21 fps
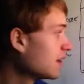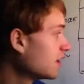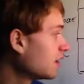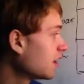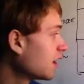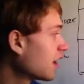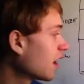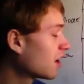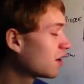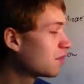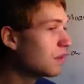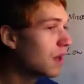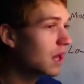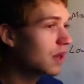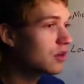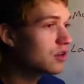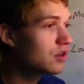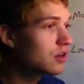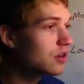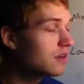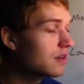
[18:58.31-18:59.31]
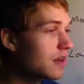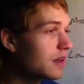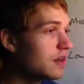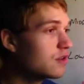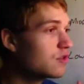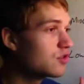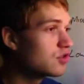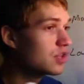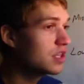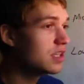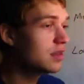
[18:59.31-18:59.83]
You got to make sure that you
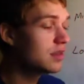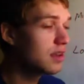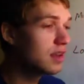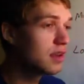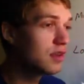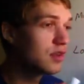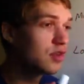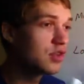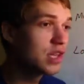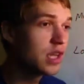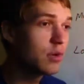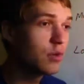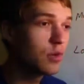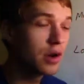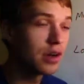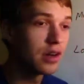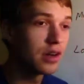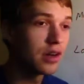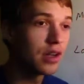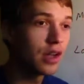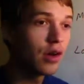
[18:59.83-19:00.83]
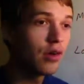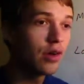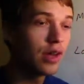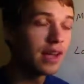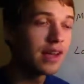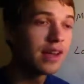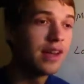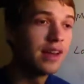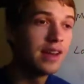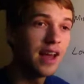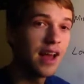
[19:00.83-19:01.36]
can see where you're going,